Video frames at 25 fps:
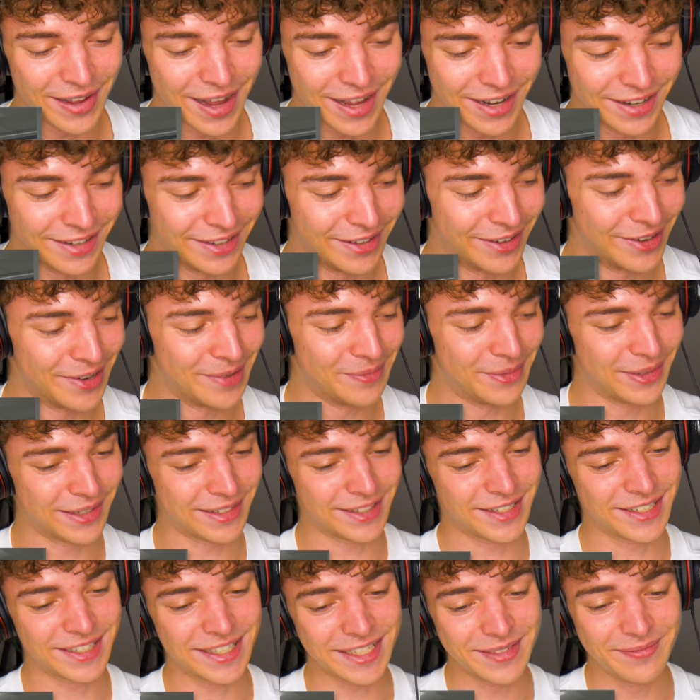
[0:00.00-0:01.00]
I don't know,
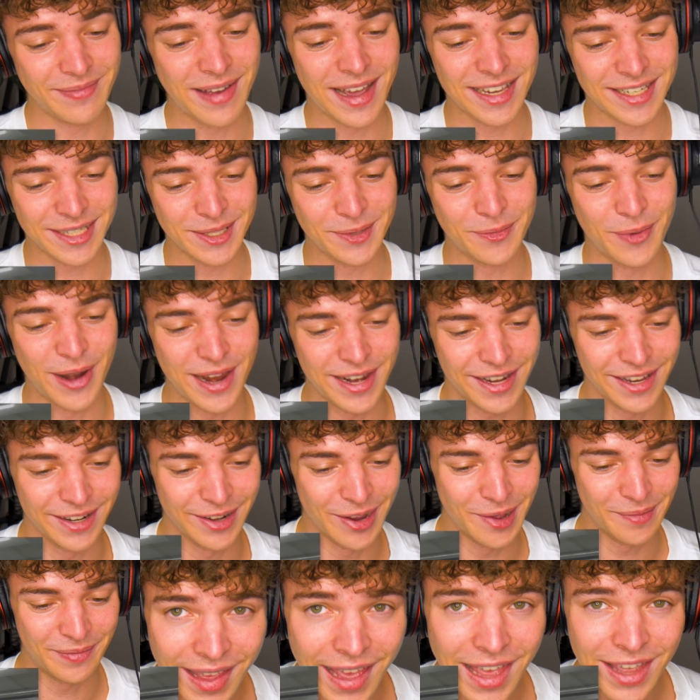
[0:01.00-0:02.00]
but just imagine waking
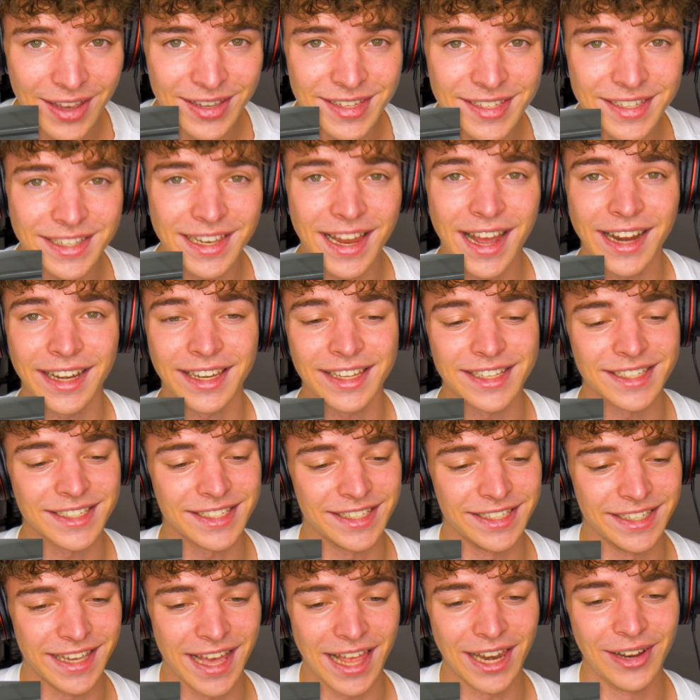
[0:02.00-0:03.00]
up and you see like this
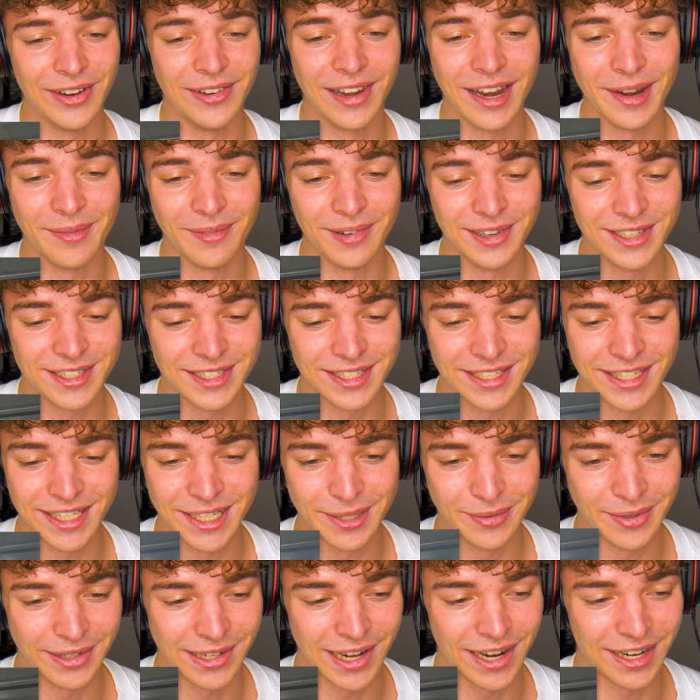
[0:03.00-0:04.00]
yellow
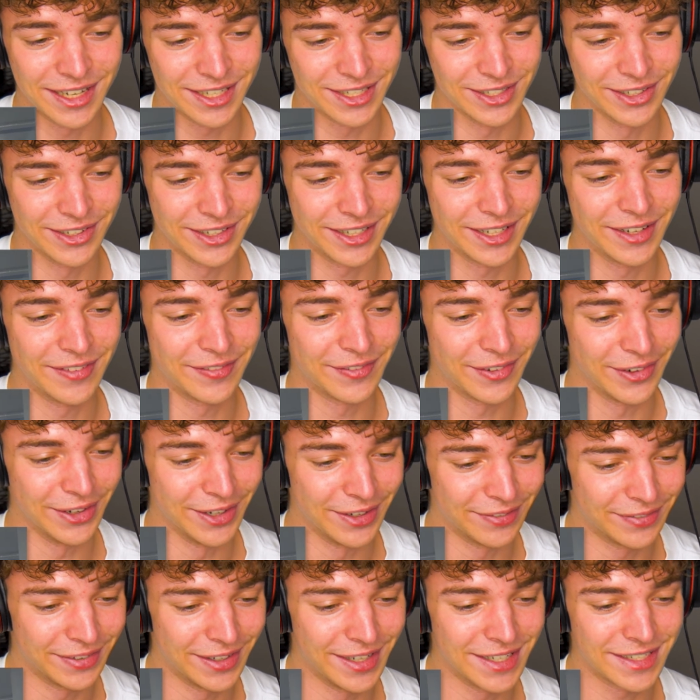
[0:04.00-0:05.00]
Lamborghini with like Jordi in front
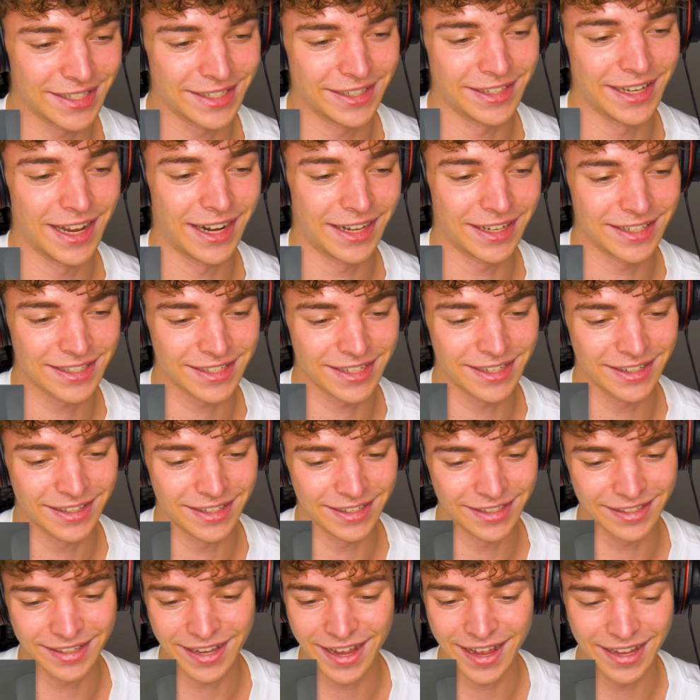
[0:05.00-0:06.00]
of it and like this
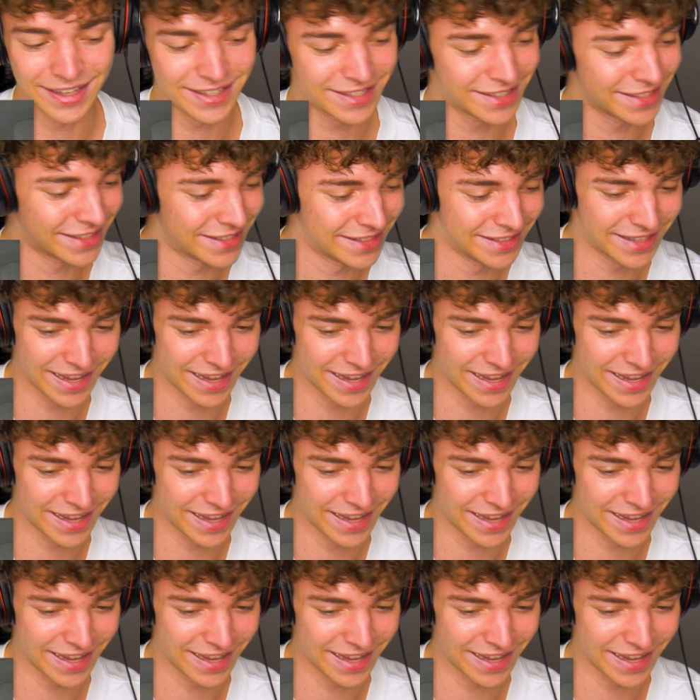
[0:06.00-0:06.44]
other guy just